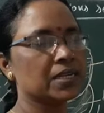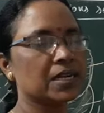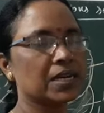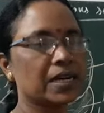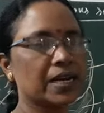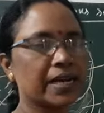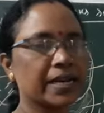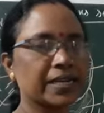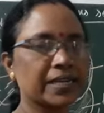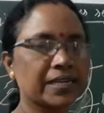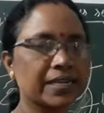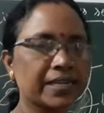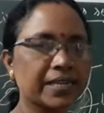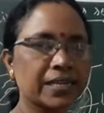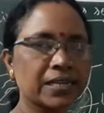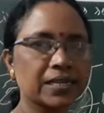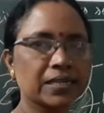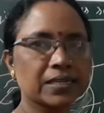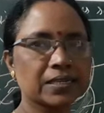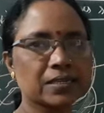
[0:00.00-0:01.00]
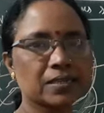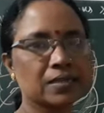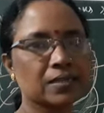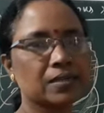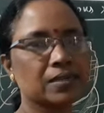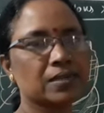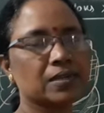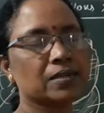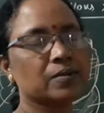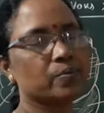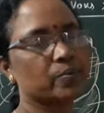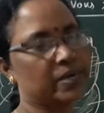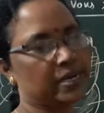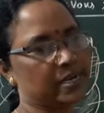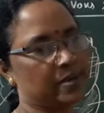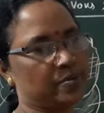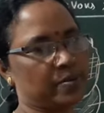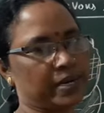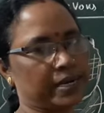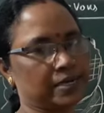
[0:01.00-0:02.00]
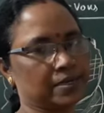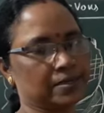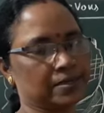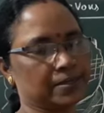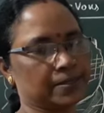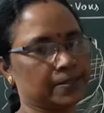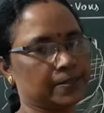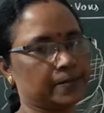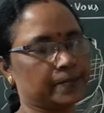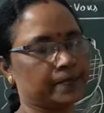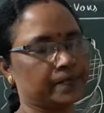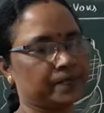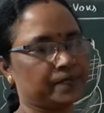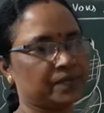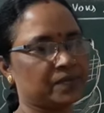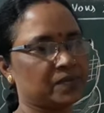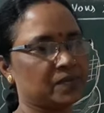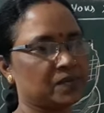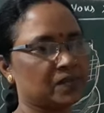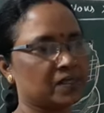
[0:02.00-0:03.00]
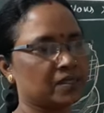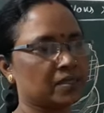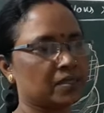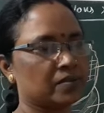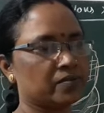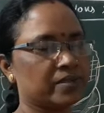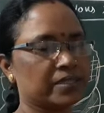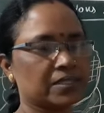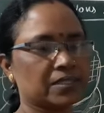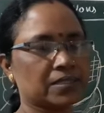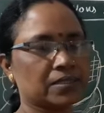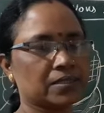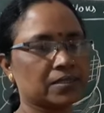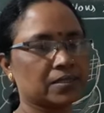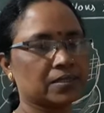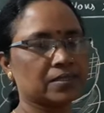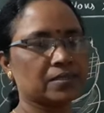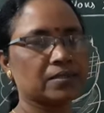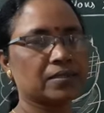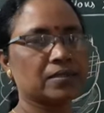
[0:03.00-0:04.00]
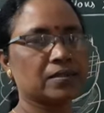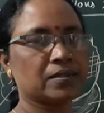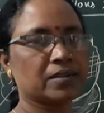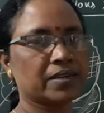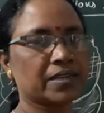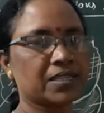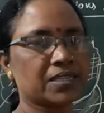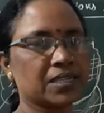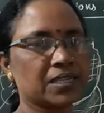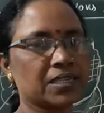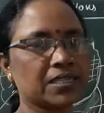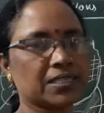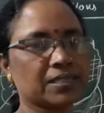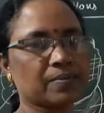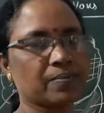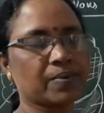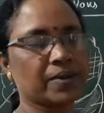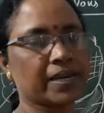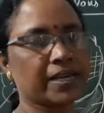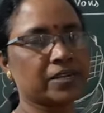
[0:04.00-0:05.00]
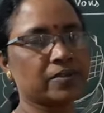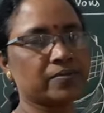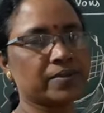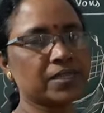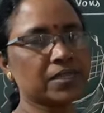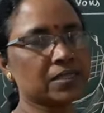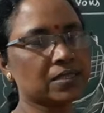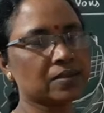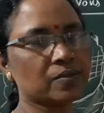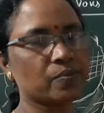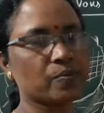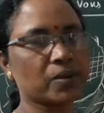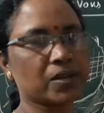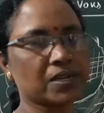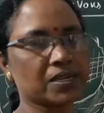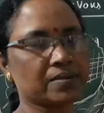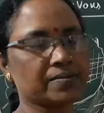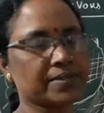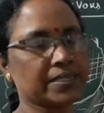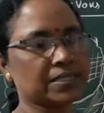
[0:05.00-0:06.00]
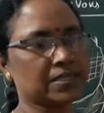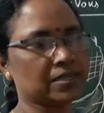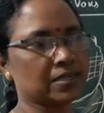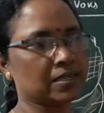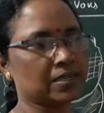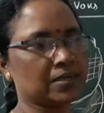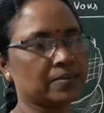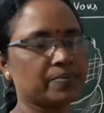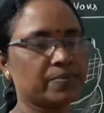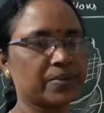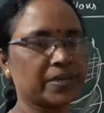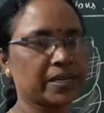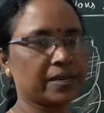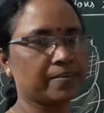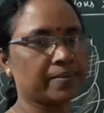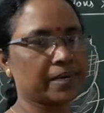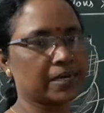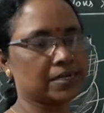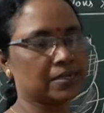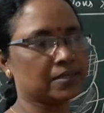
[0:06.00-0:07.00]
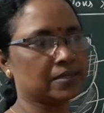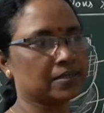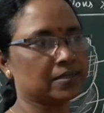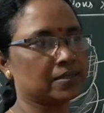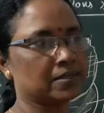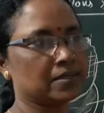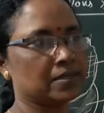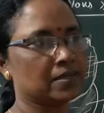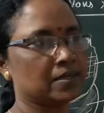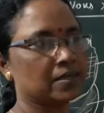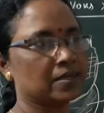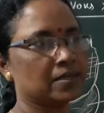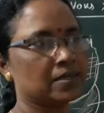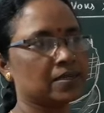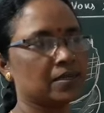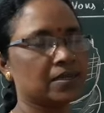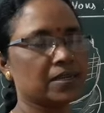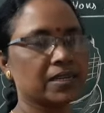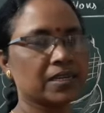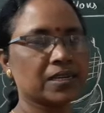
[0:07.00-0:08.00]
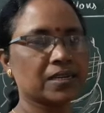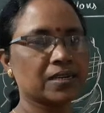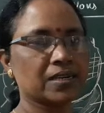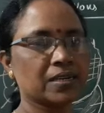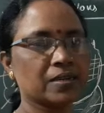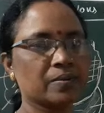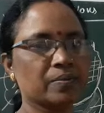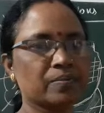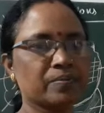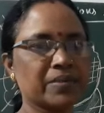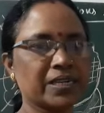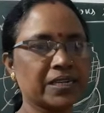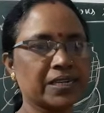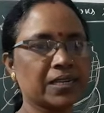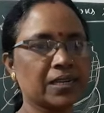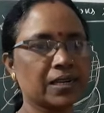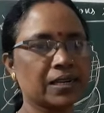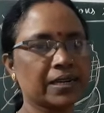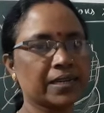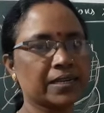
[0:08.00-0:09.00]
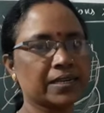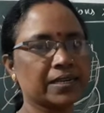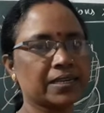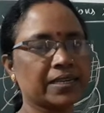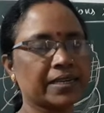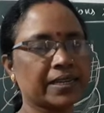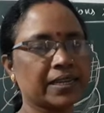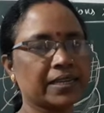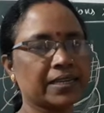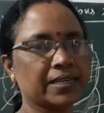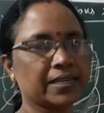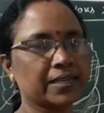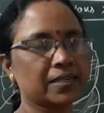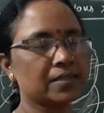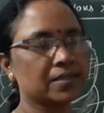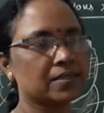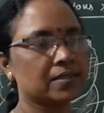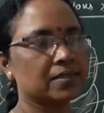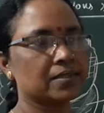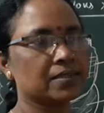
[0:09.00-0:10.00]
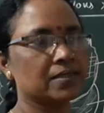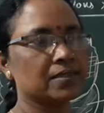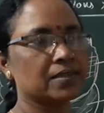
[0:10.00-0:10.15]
and inner pia mater, which is richly supplied with blood vessel pia mater. Inner middle layer delicate,